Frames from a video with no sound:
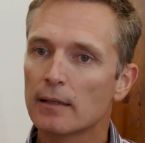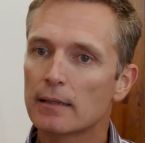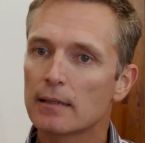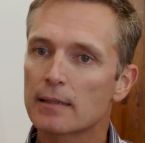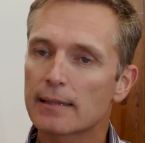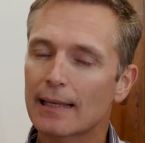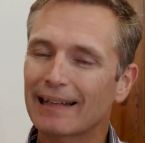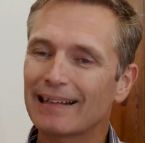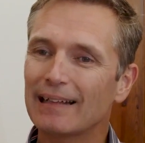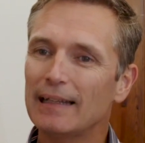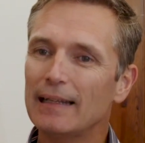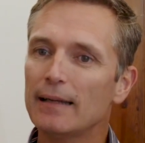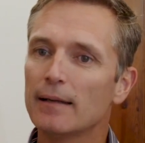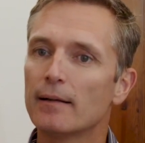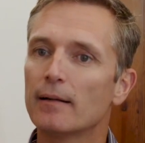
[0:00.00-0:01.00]

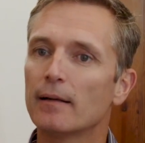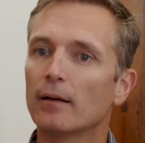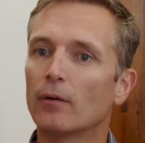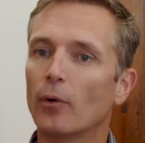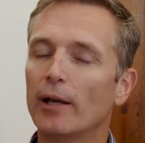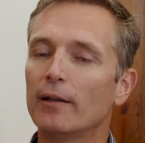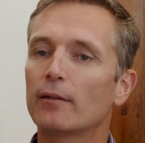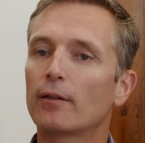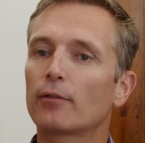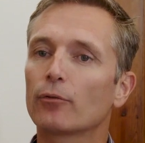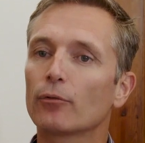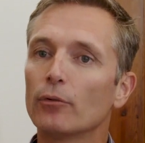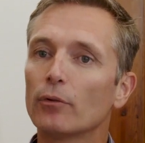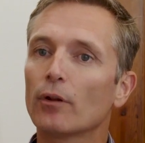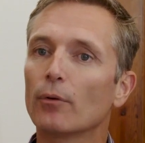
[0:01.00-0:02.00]
suddenly went
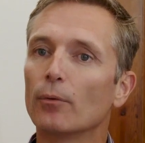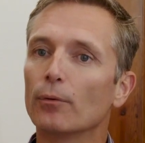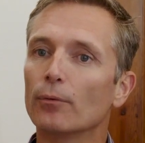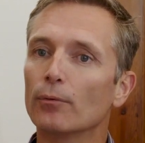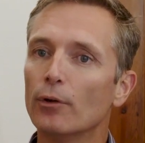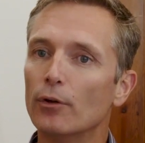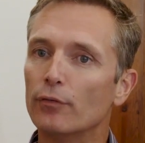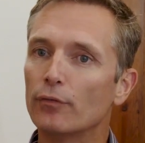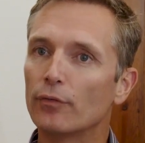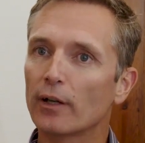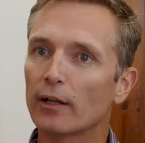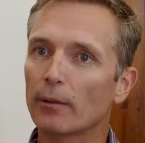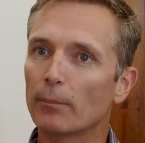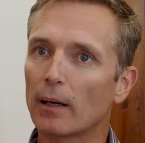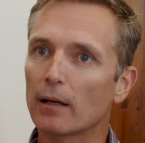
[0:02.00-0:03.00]
through the roof
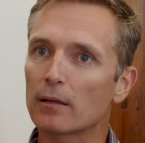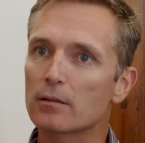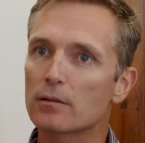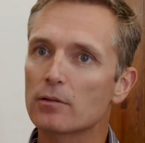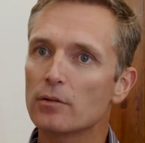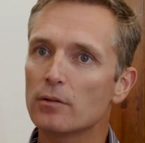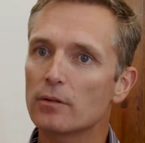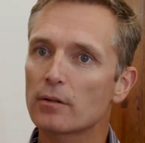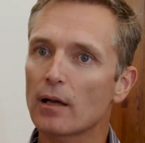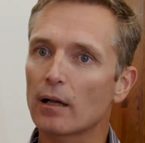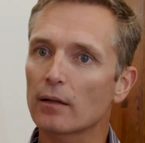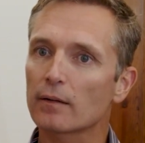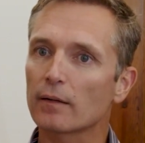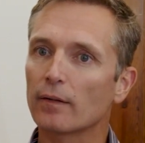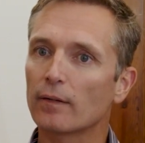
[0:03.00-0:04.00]
in about
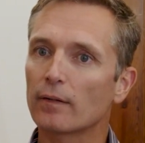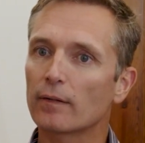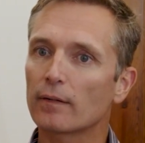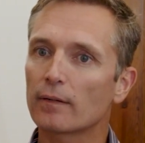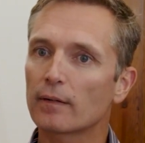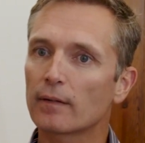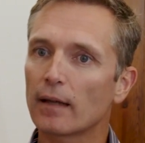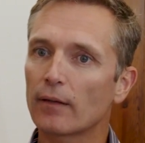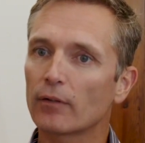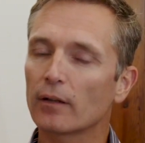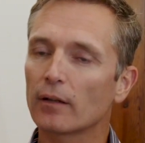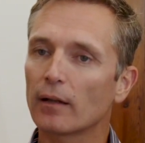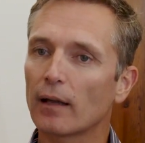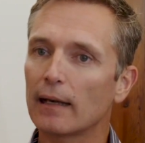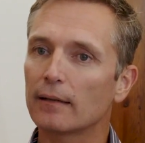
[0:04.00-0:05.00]

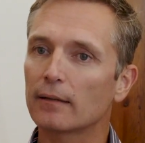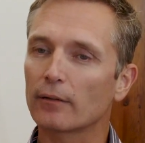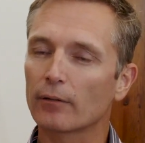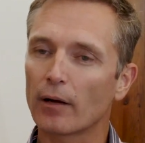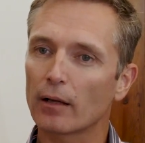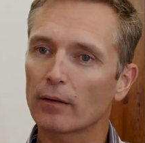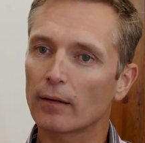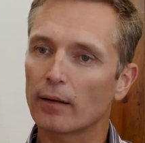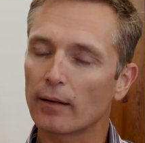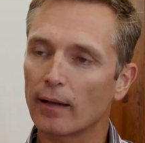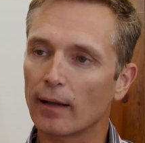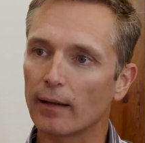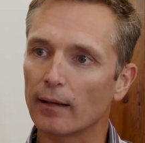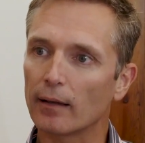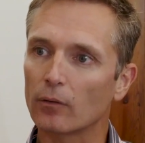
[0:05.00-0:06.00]
2007, 8, around
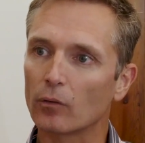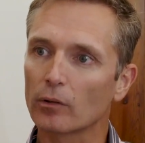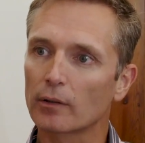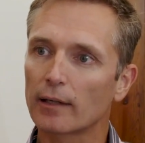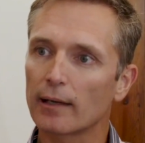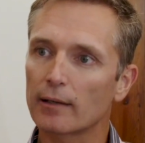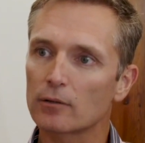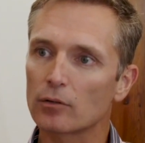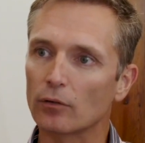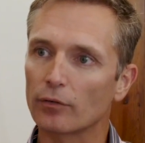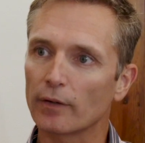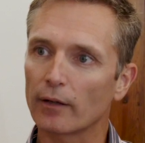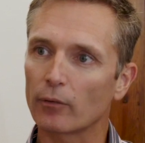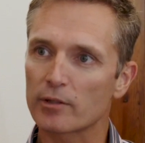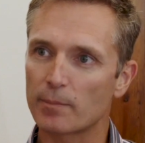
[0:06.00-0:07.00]
there. It all kicked off.
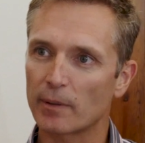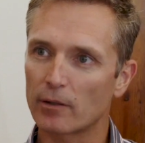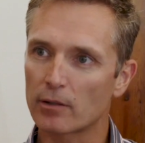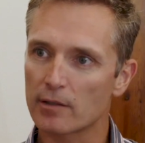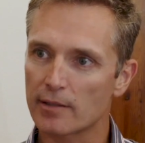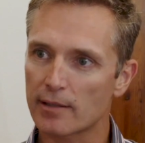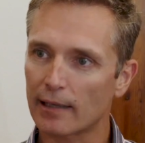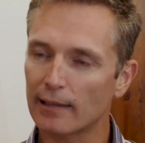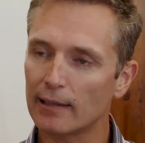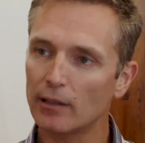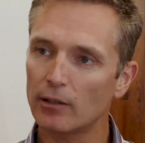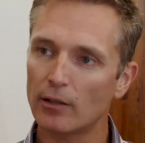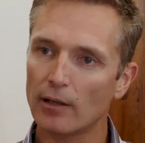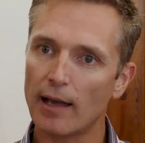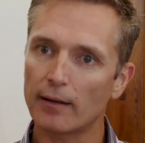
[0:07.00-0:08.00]
And it was because suddenly
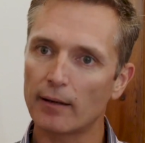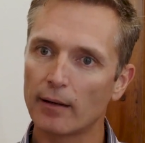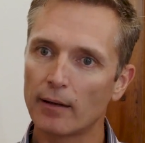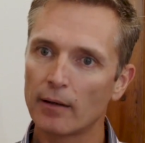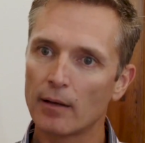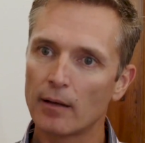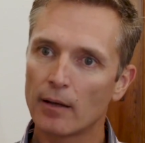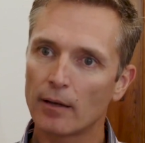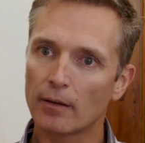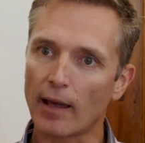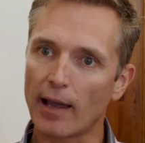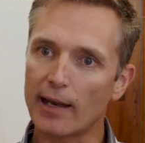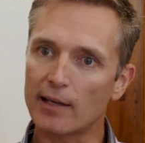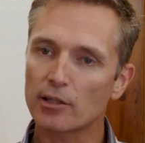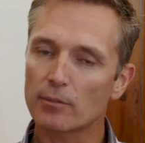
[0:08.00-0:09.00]
you had the
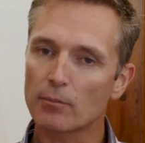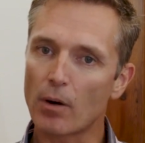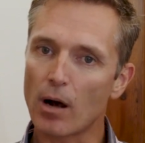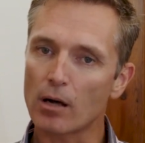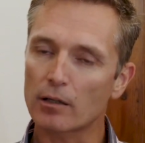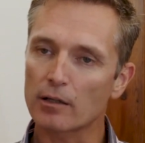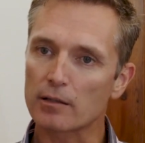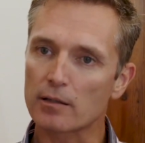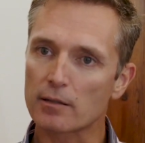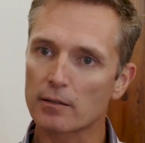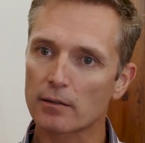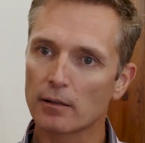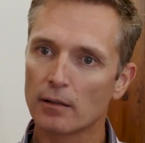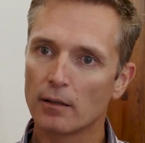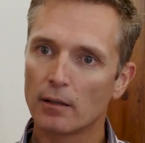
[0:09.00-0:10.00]
Asian
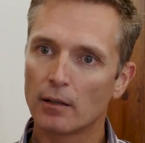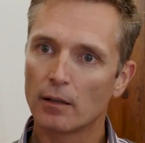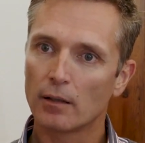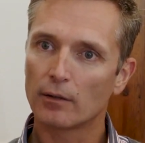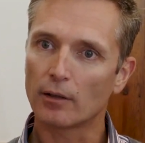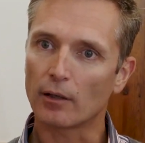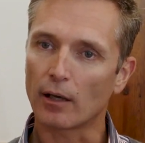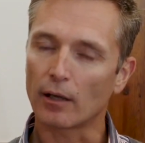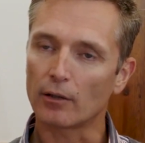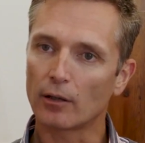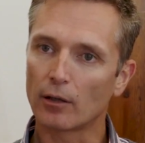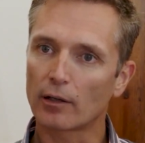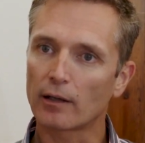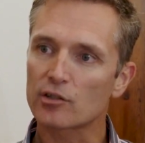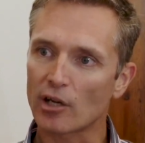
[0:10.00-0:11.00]
markets, you know, you
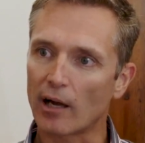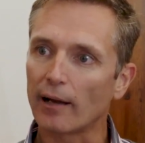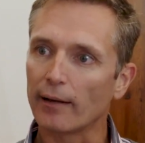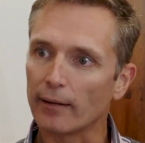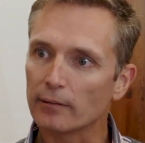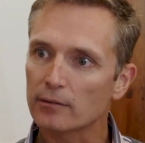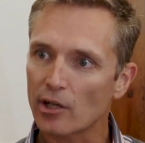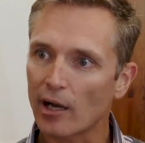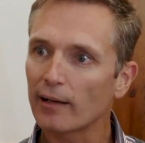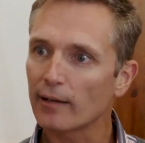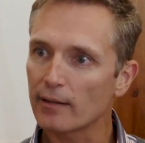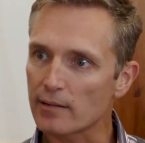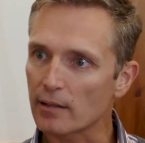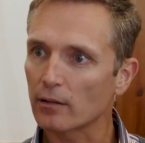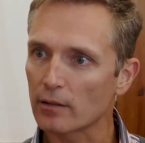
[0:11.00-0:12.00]
look at China. China
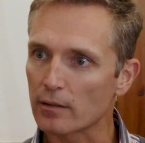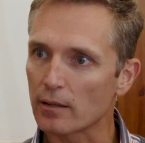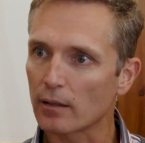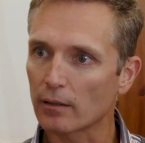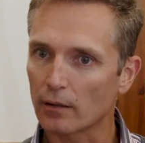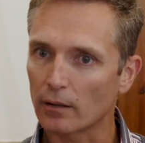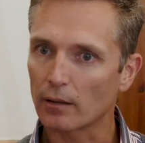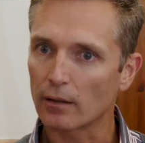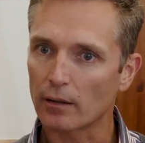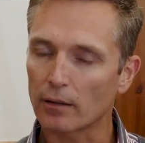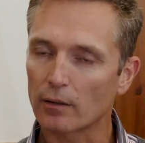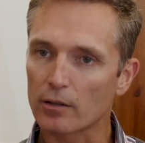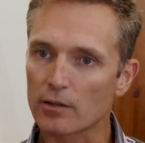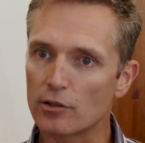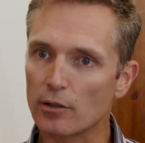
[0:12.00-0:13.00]
is a, con- a
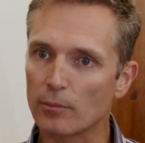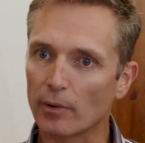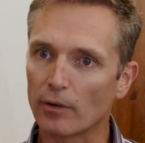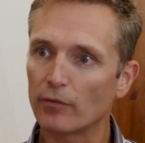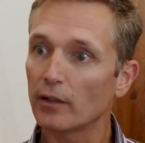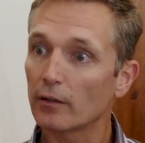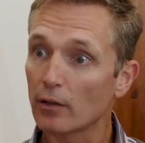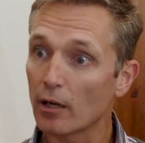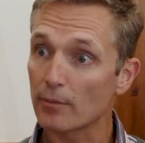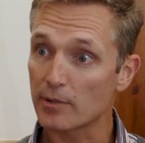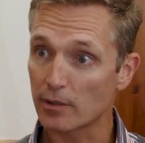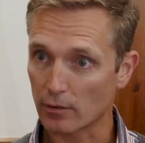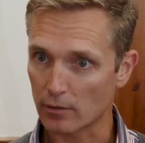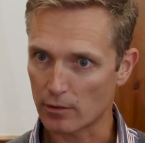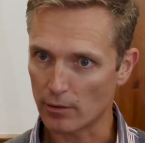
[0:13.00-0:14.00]
consumer,
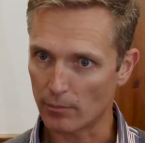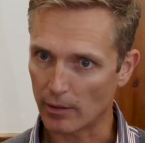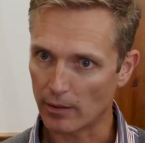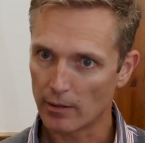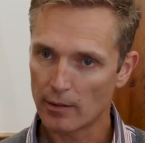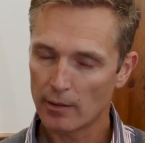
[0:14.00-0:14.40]
Vietnam's a consumer.